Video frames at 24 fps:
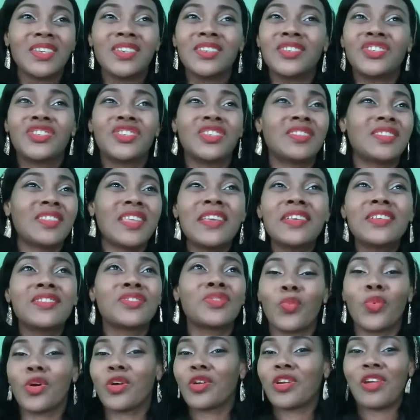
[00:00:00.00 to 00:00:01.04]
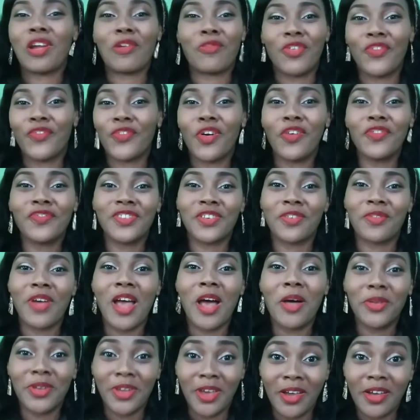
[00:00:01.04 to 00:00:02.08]
She thinks the world revolves
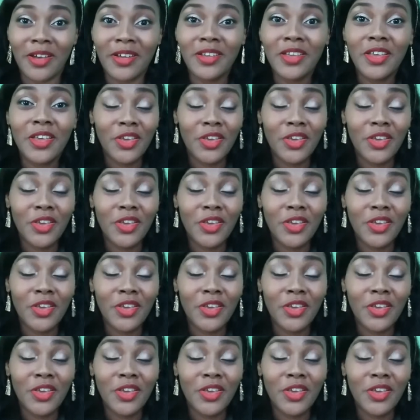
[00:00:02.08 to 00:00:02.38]
around her.